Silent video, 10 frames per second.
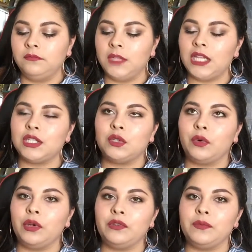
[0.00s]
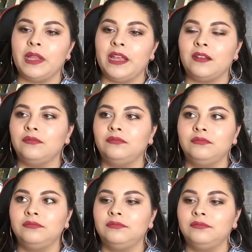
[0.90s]
not tutorials, but like
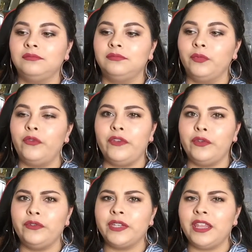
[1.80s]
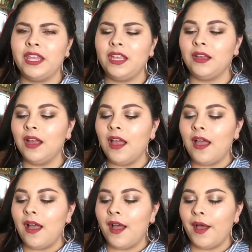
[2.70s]
reviews, I think.
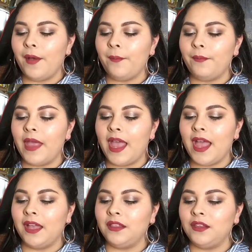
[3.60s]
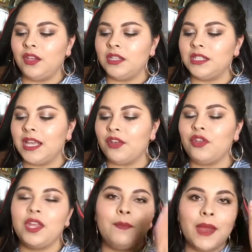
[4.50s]
And it's like a
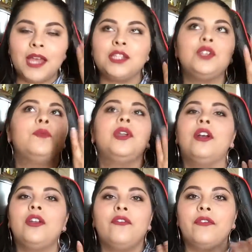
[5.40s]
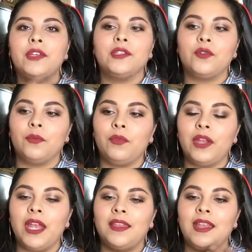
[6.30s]
sheet mask. You put it on your face
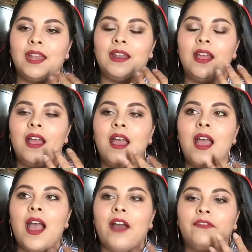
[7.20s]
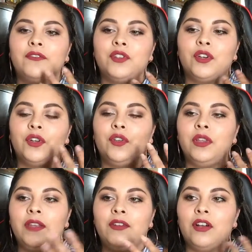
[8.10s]
normally, and then after you
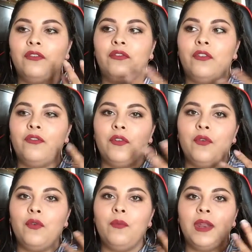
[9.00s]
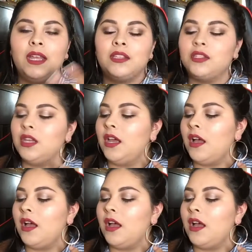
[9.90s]
leave it on for a few minutes,